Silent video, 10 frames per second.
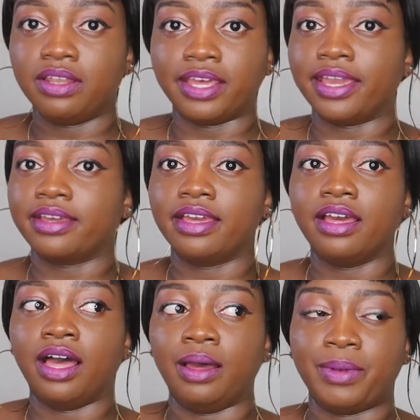Like
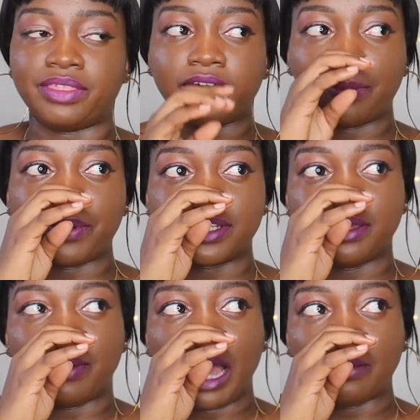I think I picked
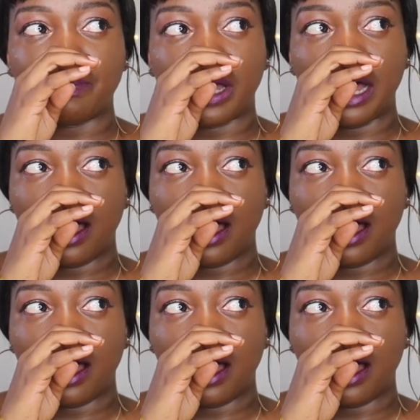them up